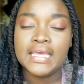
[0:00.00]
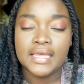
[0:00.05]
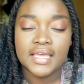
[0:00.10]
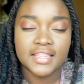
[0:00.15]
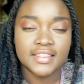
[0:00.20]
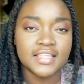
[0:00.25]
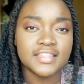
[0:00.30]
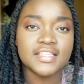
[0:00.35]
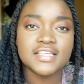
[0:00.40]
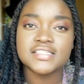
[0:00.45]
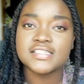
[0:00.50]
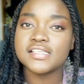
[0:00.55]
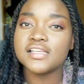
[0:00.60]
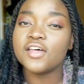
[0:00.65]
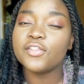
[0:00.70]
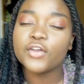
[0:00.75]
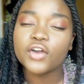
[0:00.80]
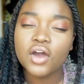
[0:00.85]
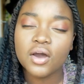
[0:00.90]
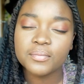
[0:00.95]
And then there's
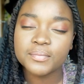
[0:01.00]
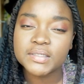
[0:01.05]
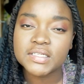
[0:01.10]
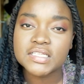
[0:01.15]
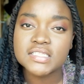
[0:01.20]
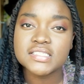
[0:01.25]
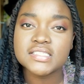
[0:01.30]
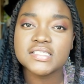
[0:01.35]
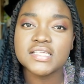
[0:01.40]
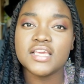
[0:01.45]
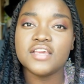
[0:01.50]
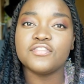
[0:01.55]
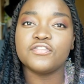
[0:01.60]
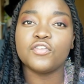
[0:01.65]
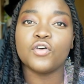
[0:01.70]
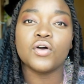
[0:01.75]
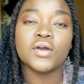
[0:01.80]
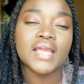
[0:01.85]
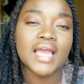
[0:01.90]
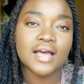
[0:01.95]
another competency
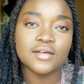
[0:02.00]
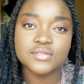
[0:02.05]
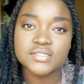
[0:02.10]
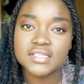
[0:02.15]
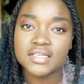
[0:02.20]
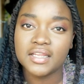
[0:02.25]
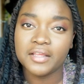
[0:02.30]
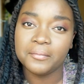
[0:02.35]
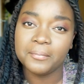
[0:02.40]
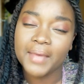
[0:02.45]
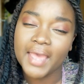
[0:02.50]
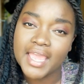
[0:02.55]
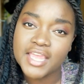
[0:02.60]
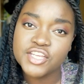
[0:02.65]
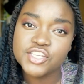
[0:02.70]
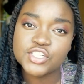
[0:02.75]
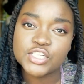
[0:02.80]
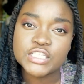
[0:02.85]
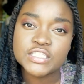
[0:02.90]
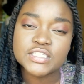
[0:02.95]
for counseling
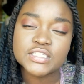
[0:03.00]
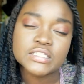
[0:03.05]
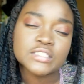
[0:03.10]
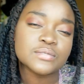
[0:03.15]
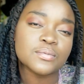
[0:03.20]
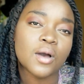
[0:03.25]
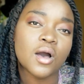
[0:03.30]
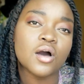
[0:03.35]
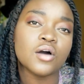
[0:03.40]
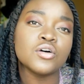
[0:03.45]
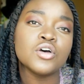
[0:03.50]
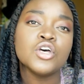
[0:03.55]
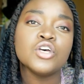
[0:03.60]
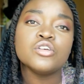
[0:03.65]
patients as well.